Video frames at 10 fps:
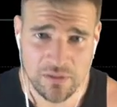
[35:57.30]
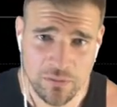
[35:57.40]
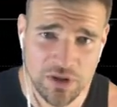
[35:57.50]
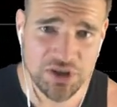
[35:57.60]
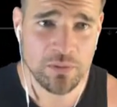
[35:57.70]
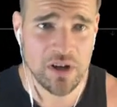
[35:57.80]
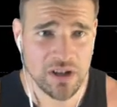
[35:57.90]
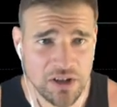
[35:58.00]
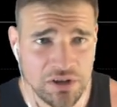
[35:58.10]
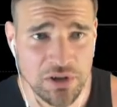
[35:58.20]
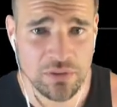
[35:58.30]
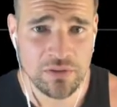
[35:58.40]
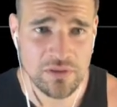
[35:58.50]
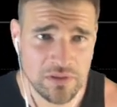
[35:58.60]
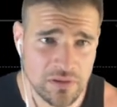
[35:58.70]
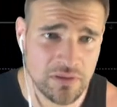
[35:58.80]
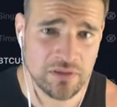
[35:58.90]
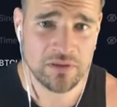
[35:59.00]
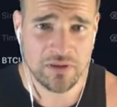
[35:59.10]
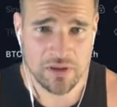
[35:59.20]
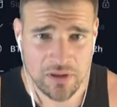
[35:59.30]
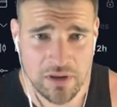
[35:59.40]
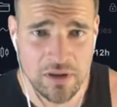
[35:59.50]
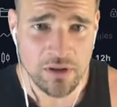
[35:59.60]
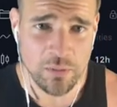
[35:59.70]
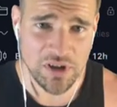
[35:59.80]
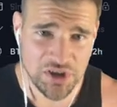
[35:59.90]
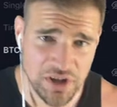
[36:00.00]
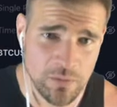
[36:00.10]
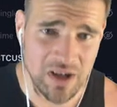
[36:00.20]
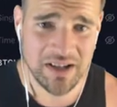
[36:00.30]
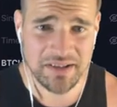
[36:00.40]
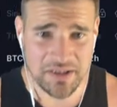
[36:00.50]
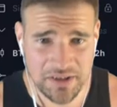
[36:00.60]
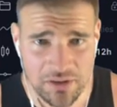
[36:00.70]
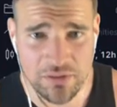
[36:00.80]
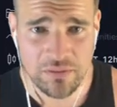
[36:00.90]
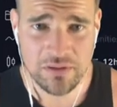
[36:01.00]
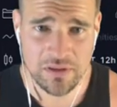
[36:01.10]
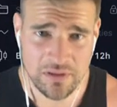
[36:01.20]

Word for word: what she wanted to do. What she wanted to do.